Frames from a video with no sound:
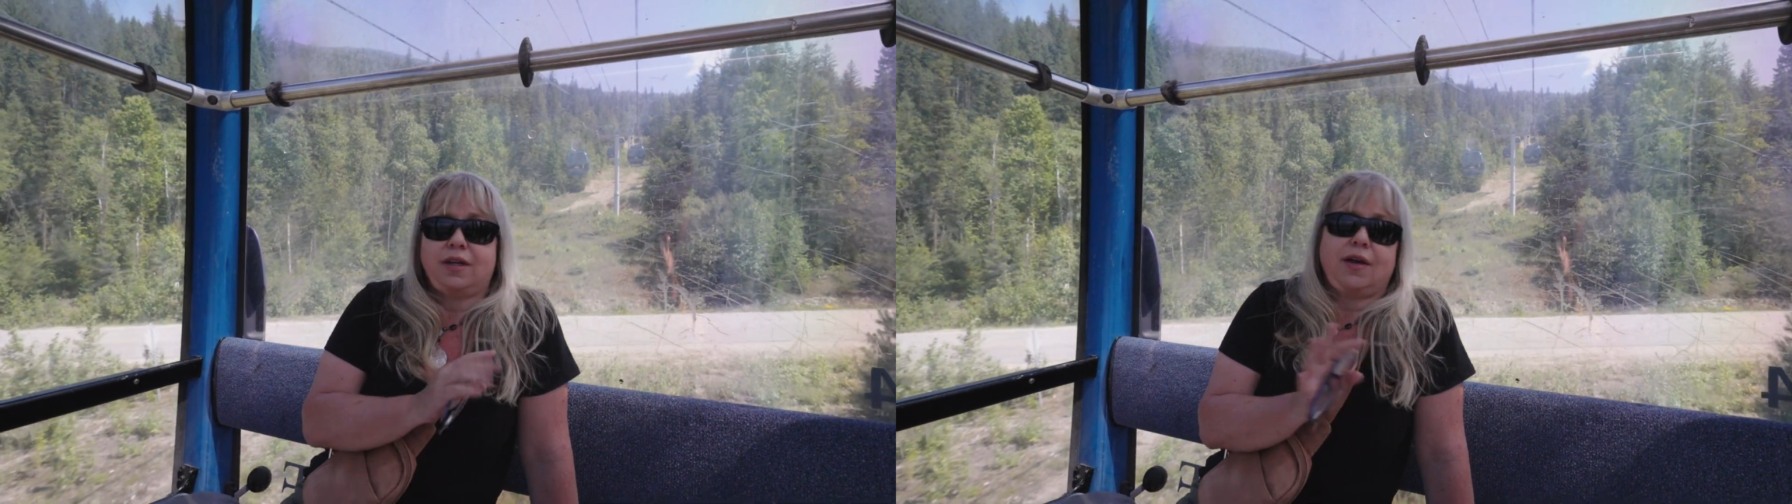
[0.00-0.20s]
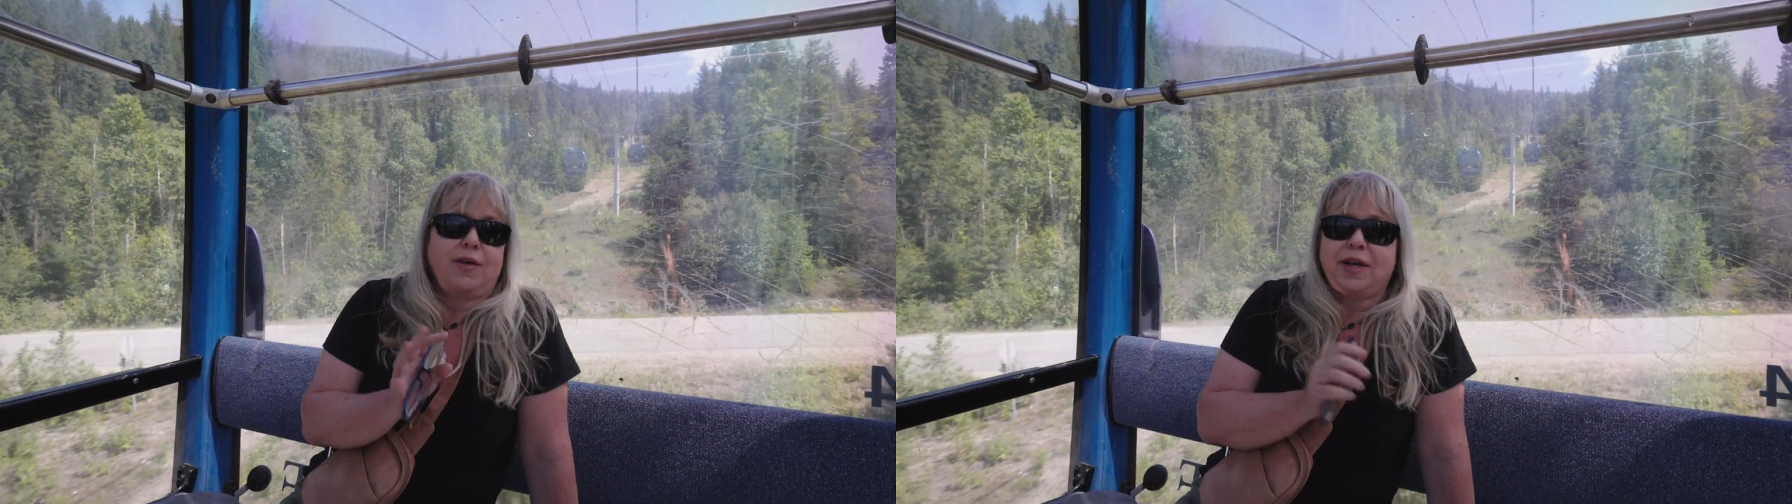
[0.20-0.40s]

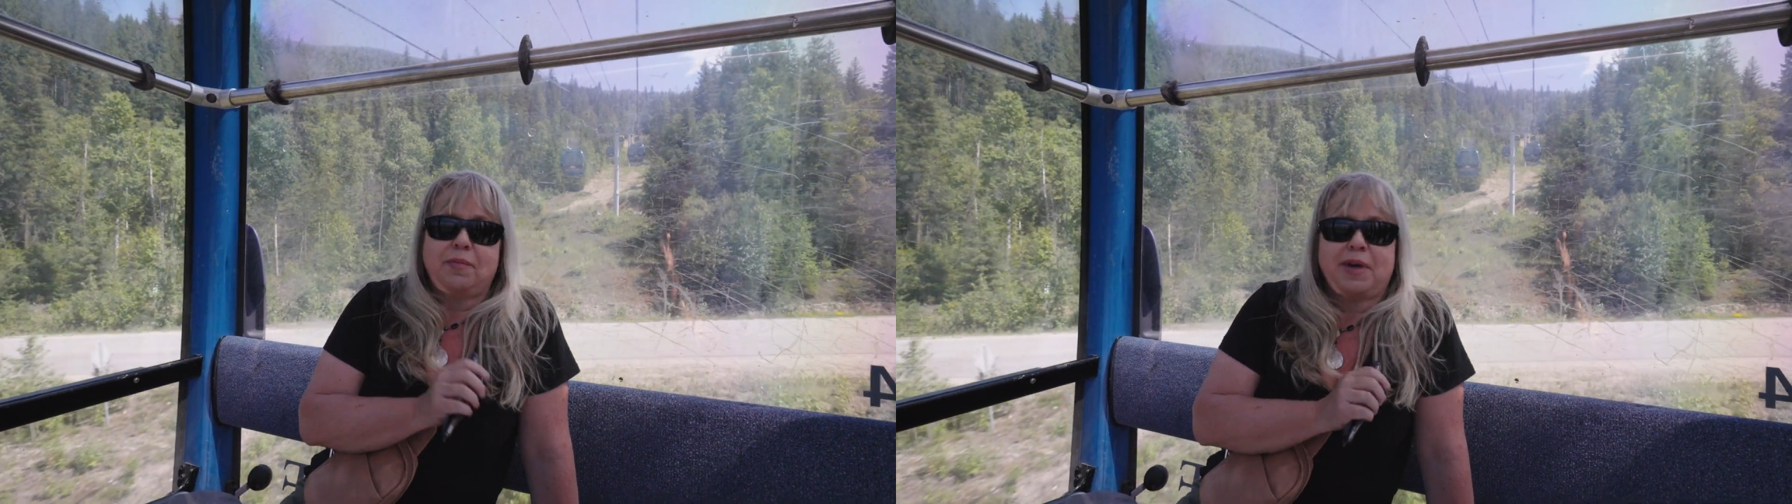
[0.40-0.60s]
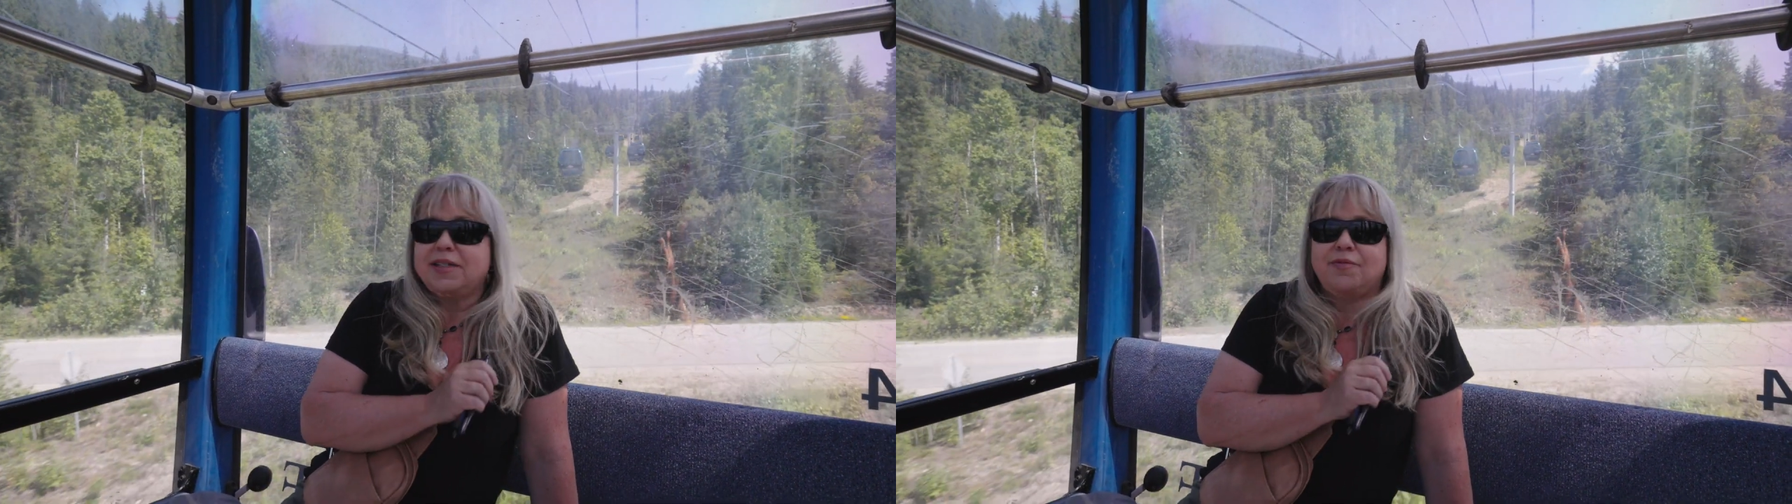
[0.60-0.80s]
go ahead
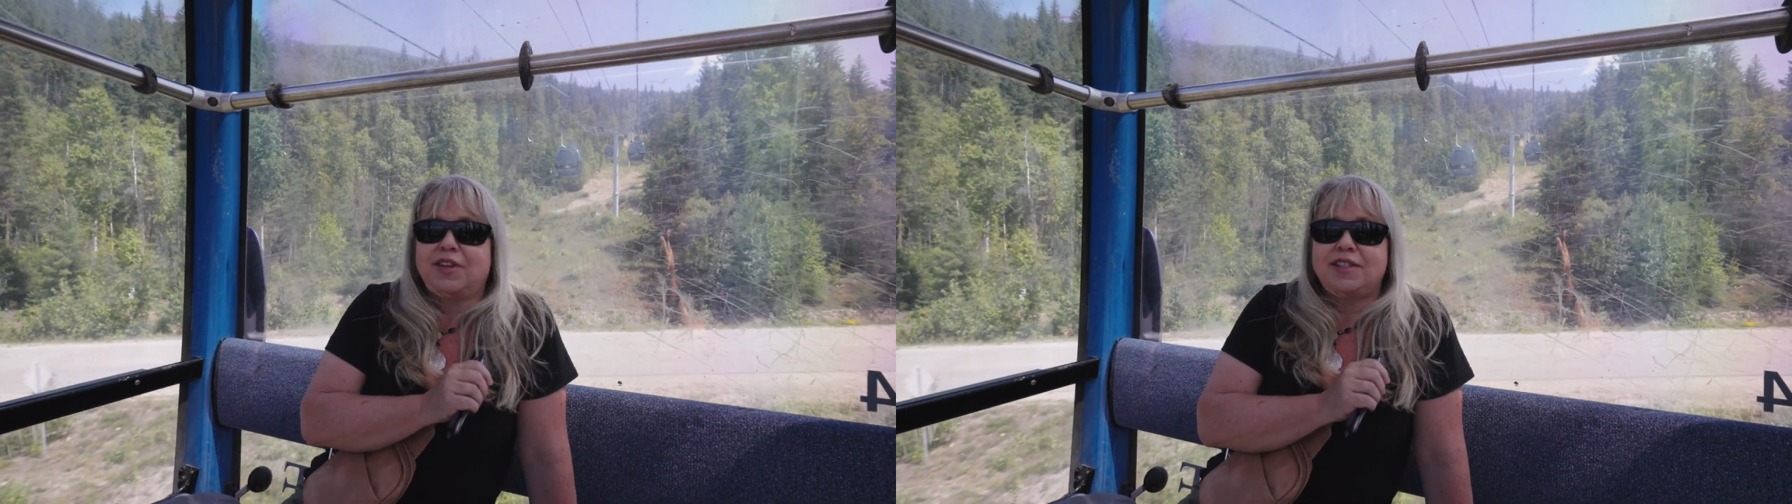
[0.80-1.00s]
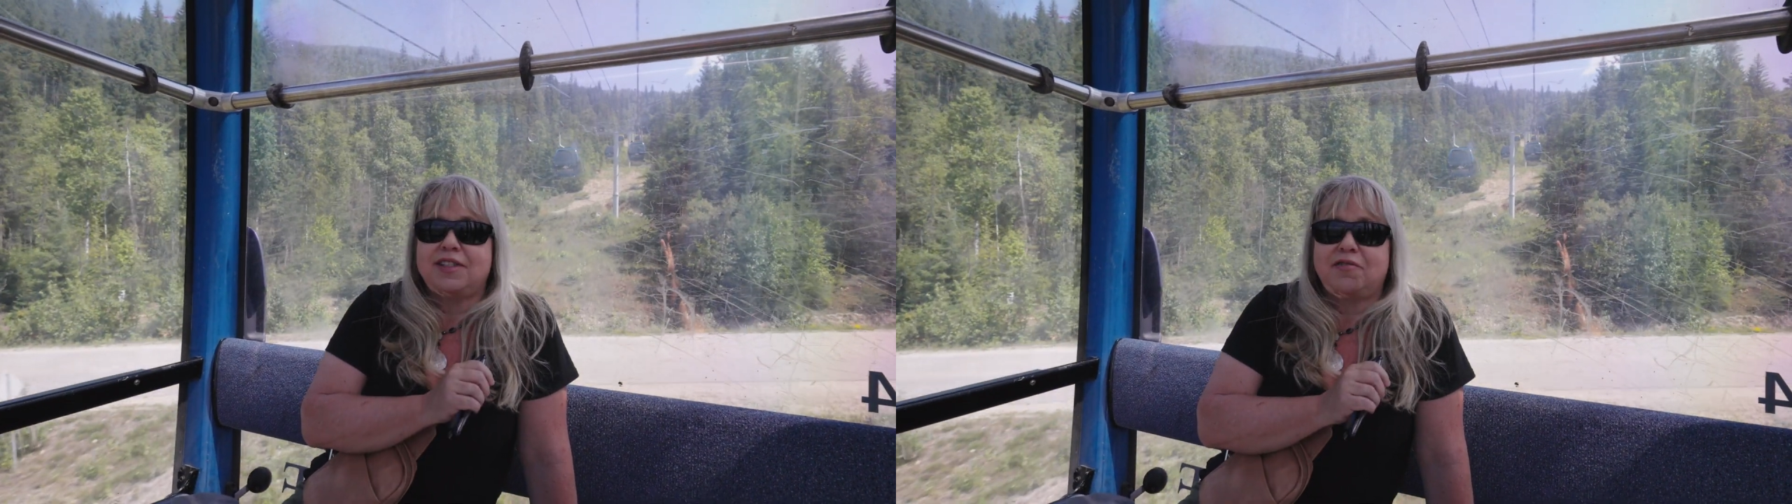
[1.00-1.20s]
and buy some
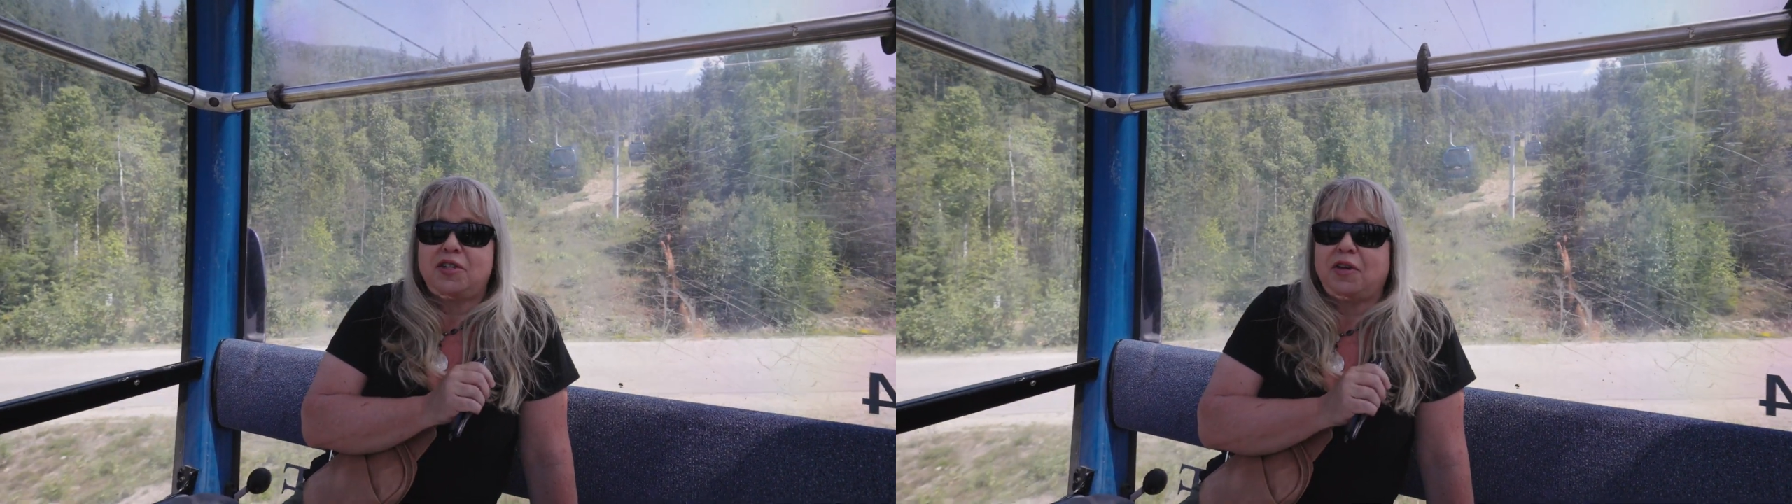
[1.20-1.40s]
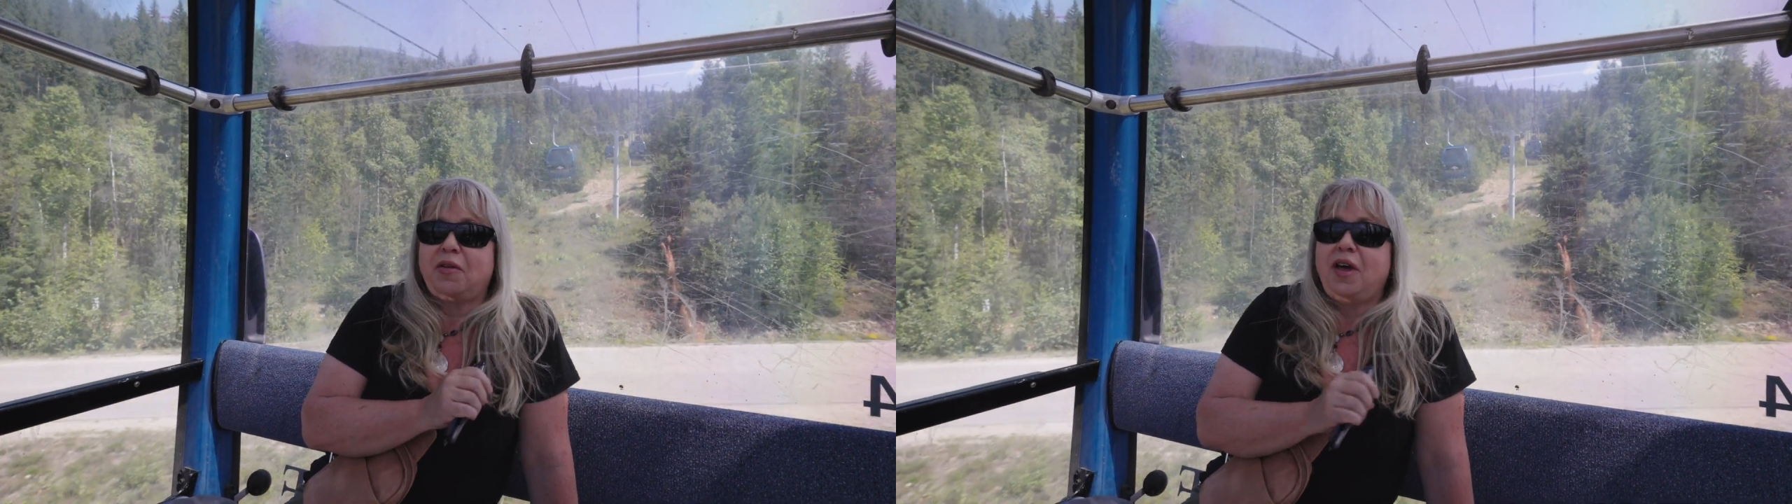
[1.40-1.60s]
fun stuff
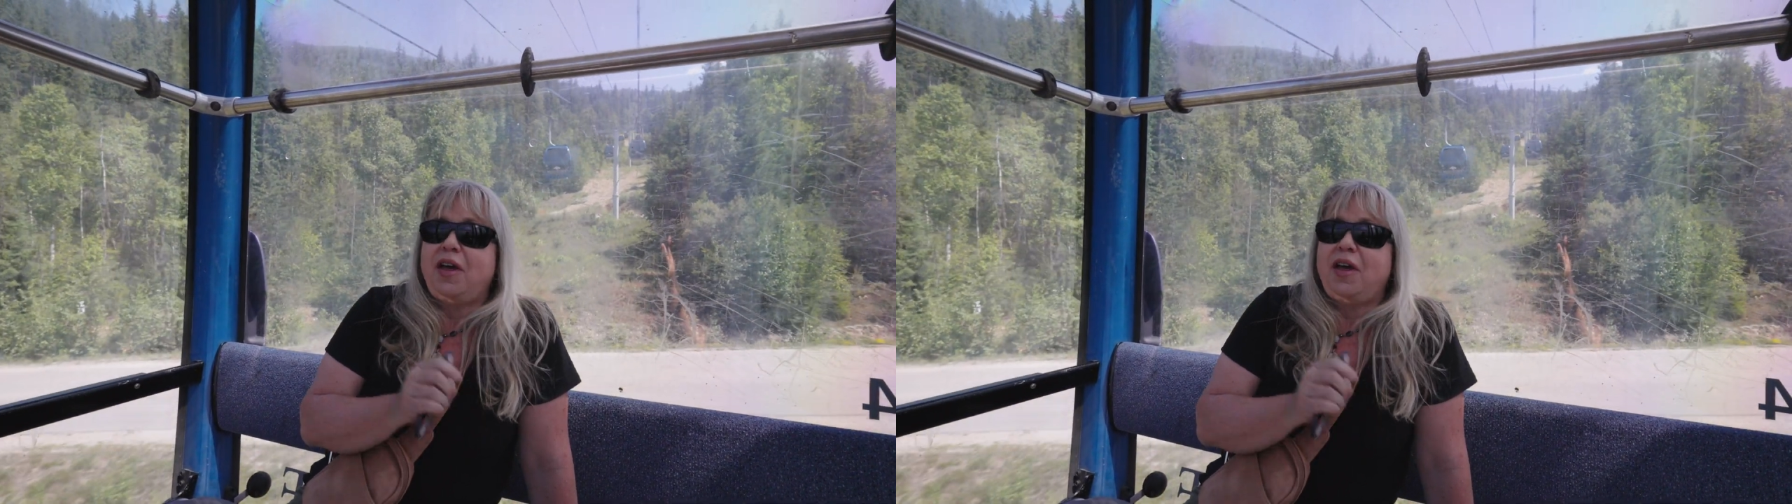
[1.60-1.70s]
too.